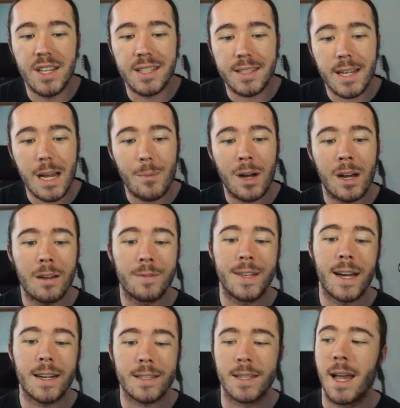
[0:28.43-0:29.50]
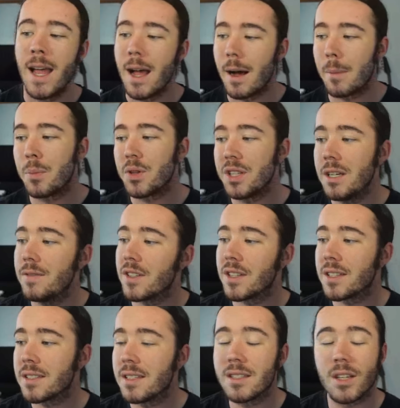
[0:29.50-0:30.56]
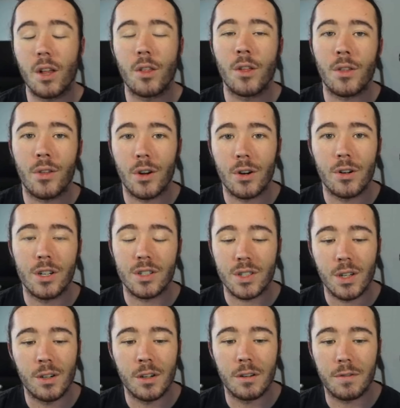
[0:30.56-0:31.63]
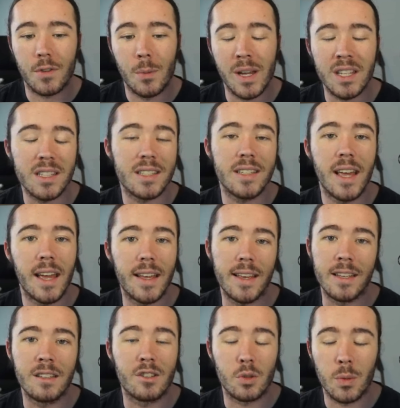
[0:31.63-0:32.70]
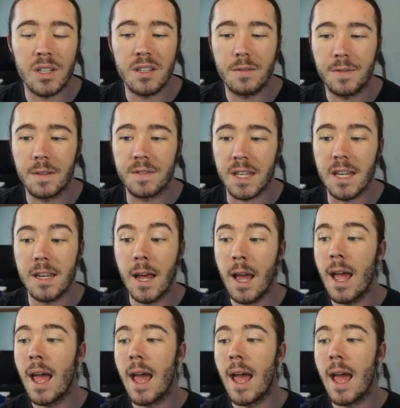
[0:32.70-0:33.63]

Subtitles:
This time I have got, I believe that this is the third song from NC.A in 2015,